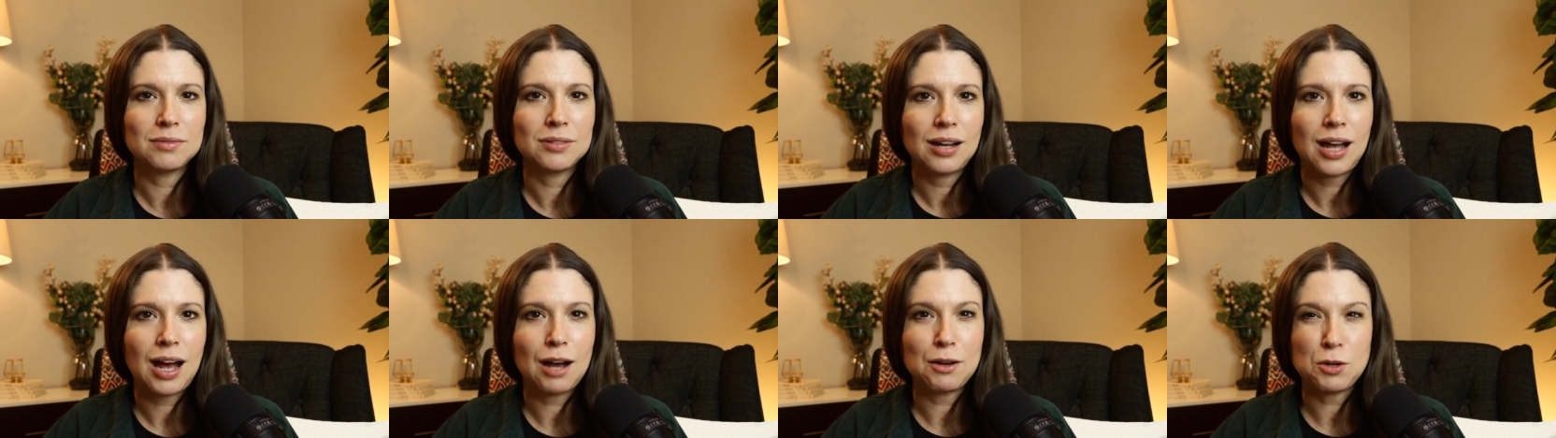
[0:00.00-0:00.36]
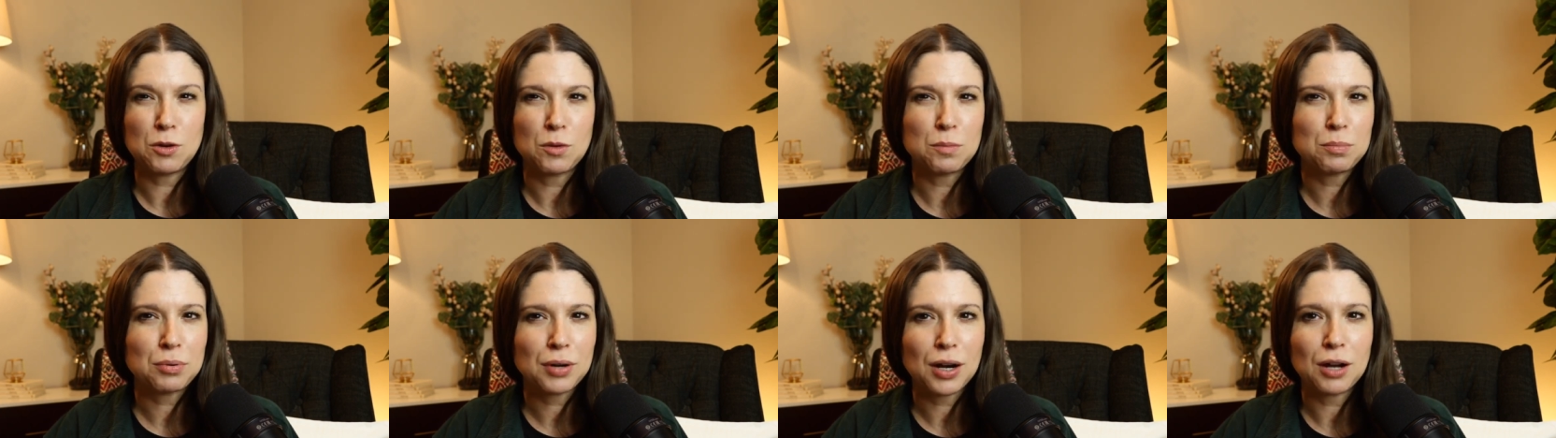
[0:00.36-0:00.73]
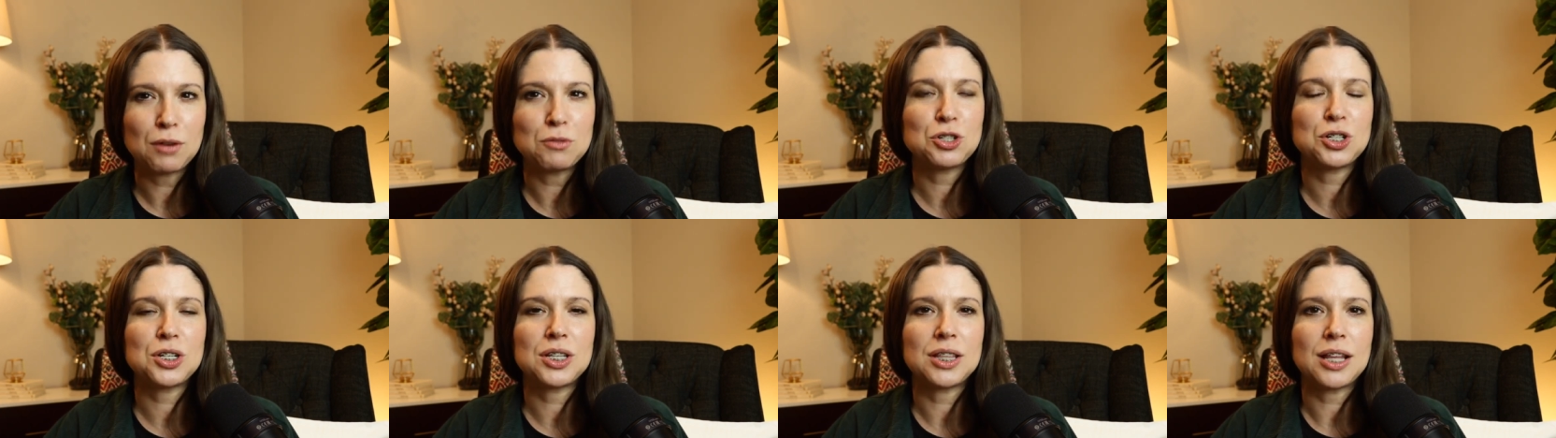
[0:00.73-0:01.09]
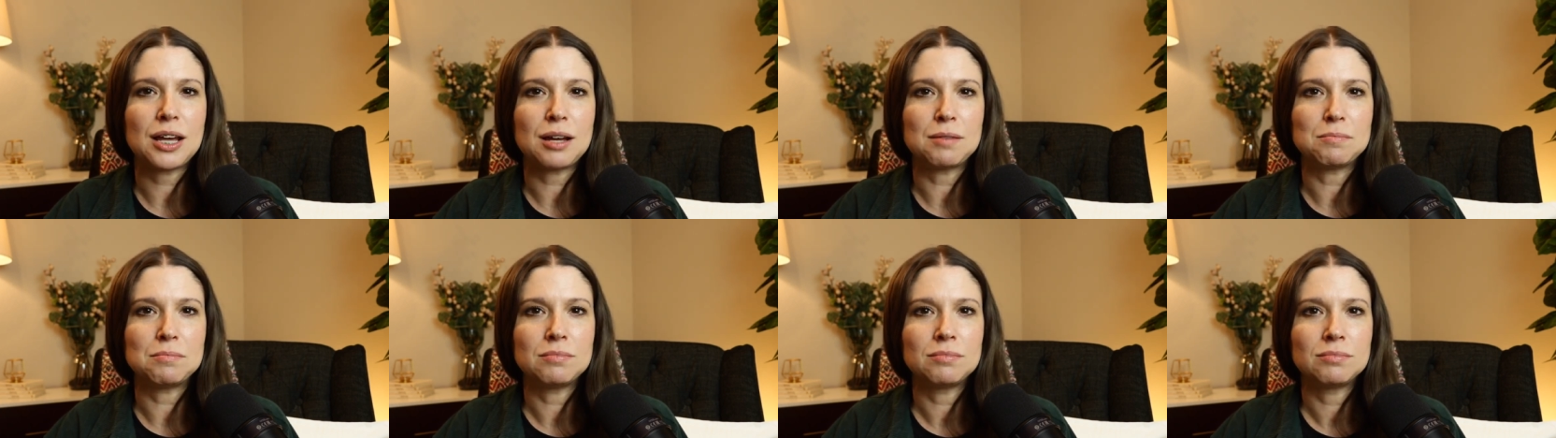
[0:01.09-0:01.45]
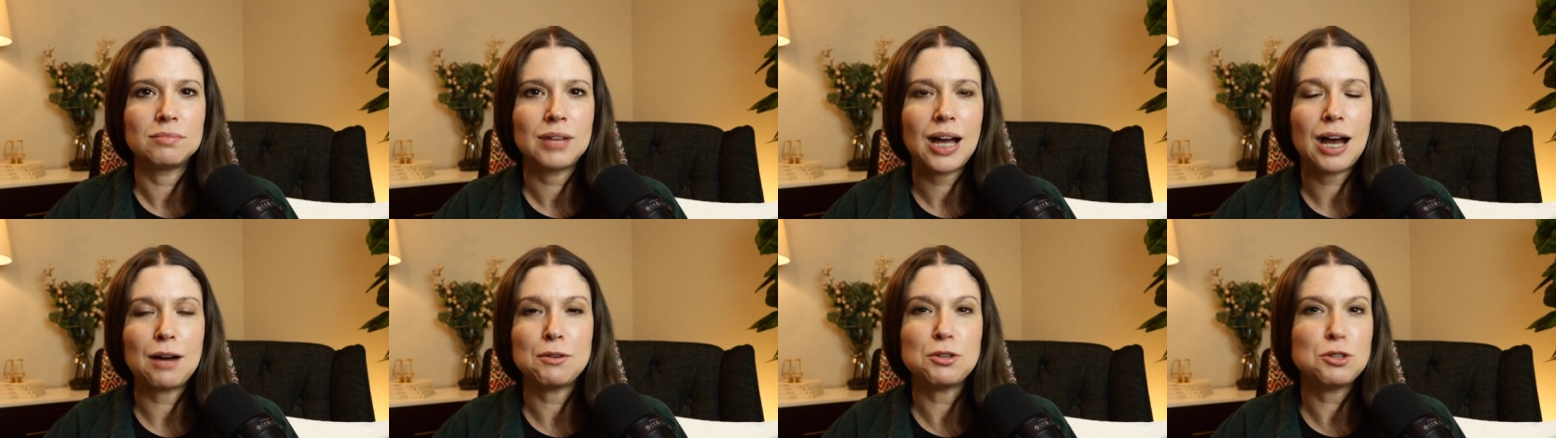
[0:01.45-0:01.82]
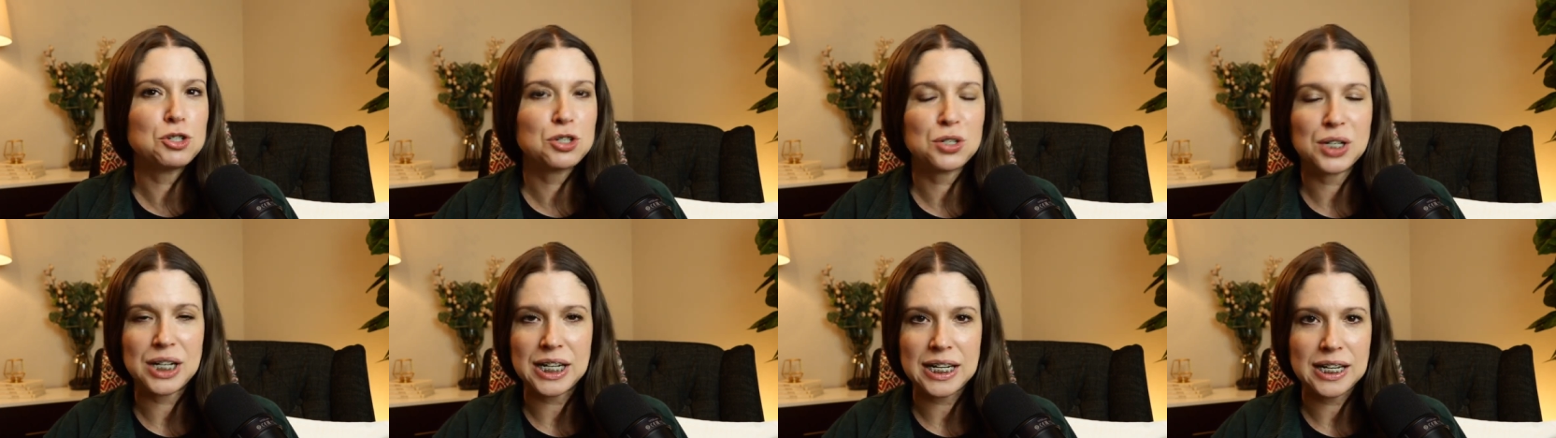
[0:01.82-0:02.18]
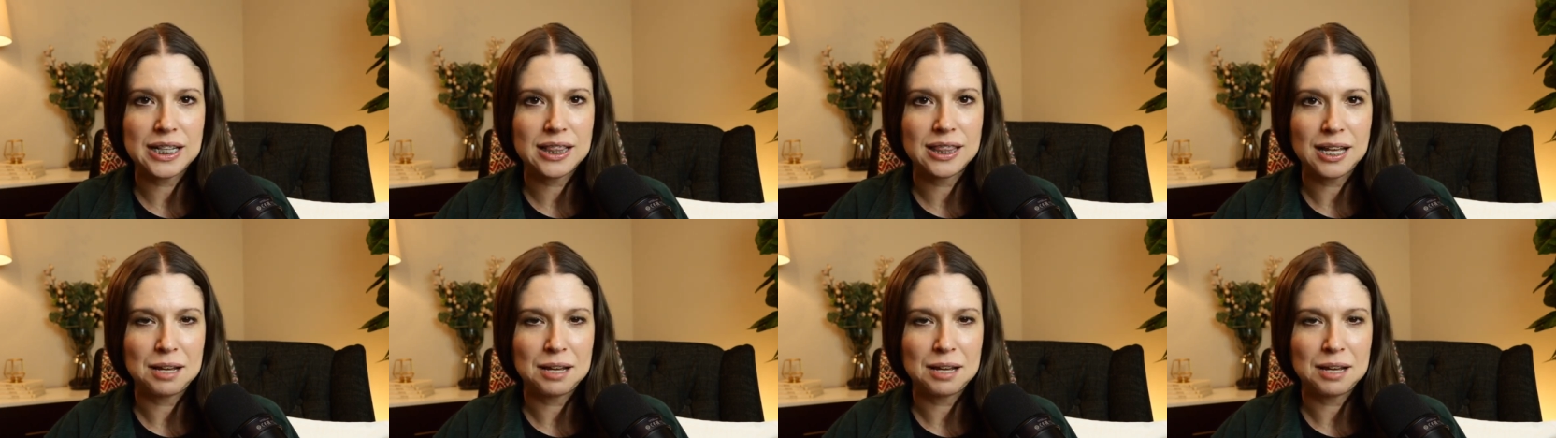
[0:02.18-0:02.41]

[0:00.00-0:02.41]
how you approached them, how you treated